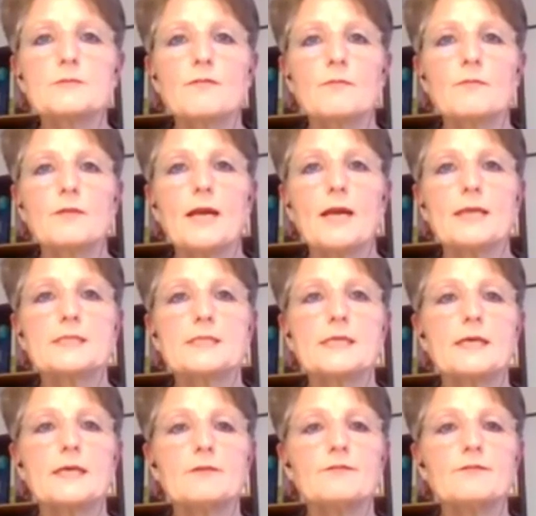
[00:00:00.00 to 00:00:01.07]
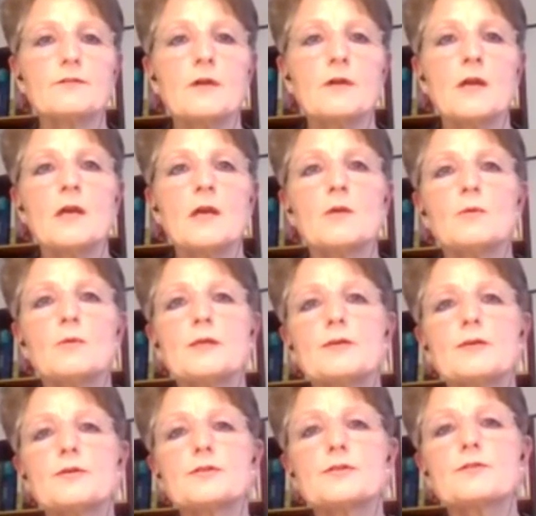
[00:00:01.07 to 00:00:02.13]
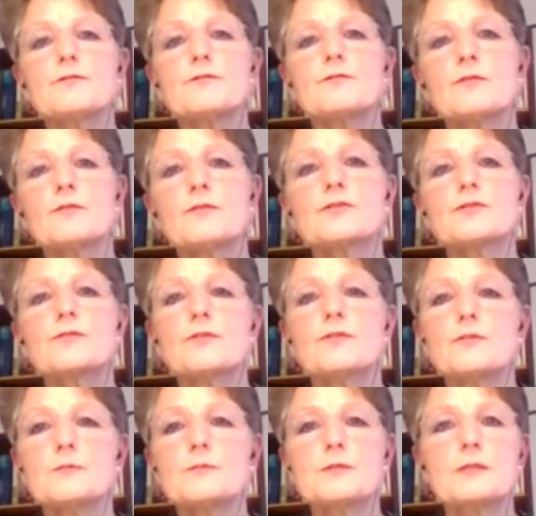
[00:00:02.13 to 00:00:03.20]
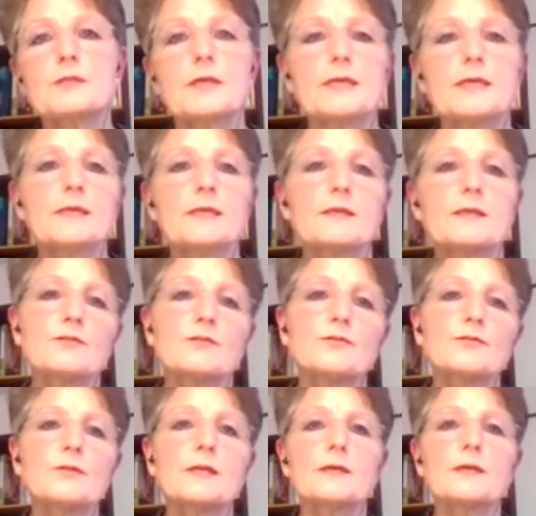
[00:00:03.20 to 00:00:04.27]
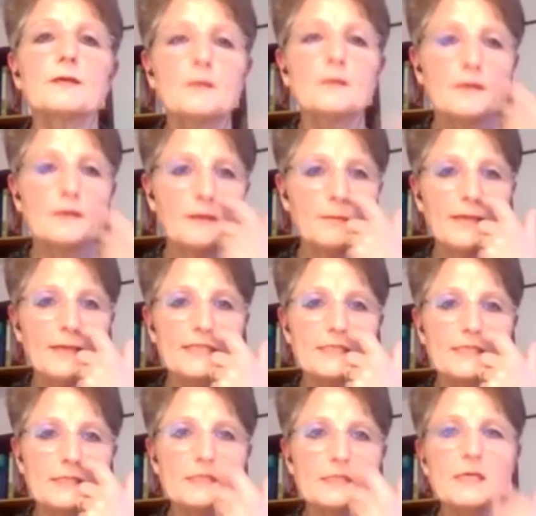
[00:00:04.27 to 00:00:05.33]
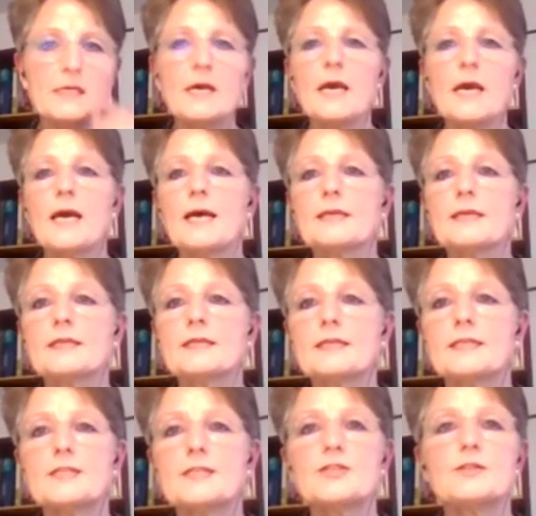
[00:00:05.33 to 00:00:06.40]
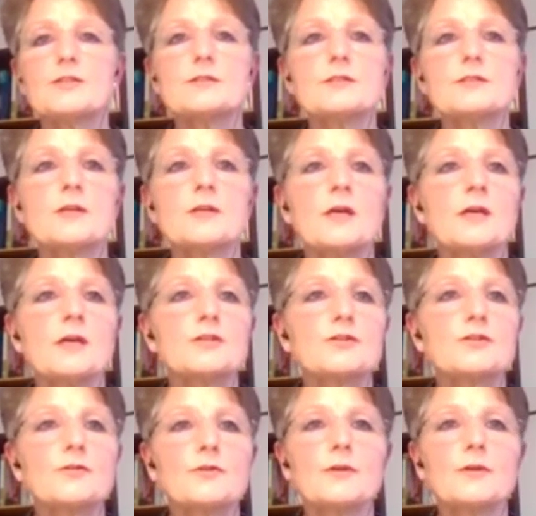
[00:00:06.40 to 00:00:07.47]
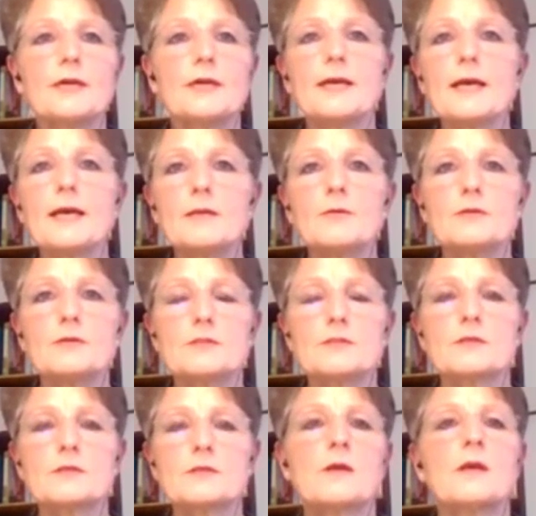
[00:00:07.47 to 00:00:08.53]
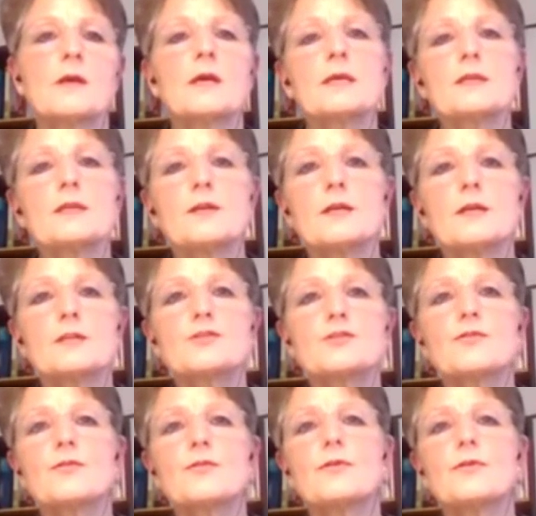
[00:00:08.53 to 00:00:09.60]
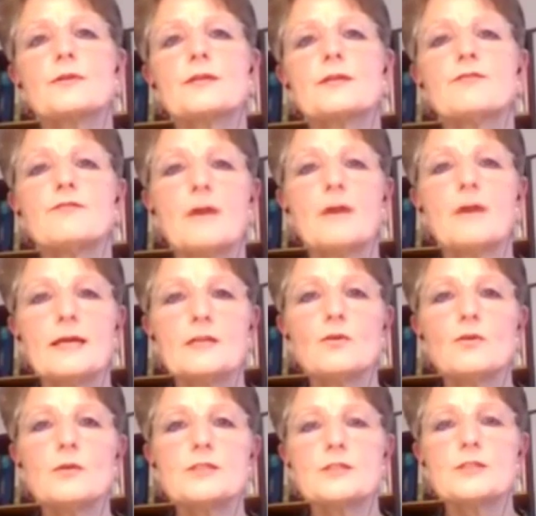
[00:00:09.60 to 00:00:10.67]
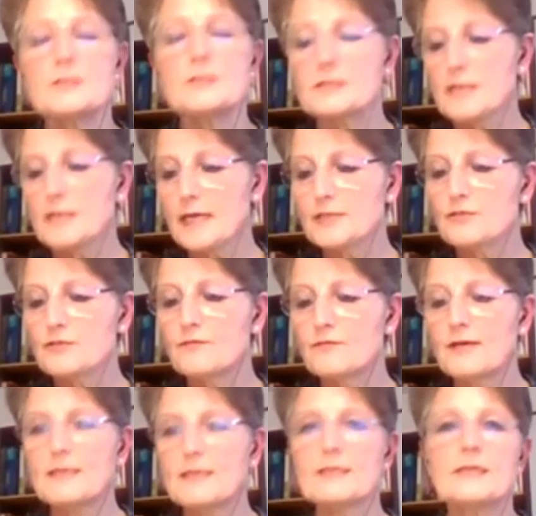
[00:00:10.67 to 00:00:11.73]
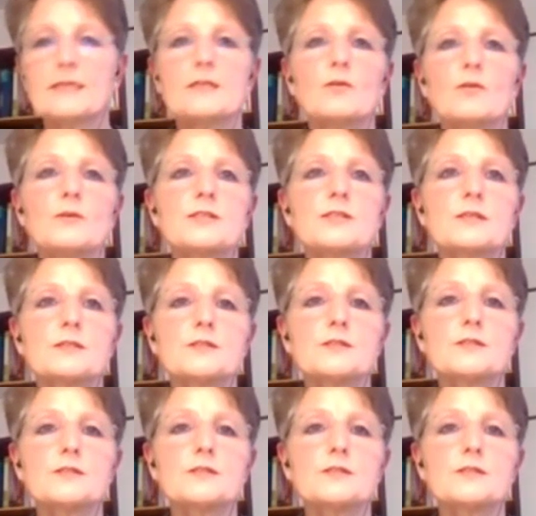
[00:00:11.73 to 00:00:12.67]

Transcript: from the ICF, we used focus groups including patients and clinicians to help us to define questions and to validate questions.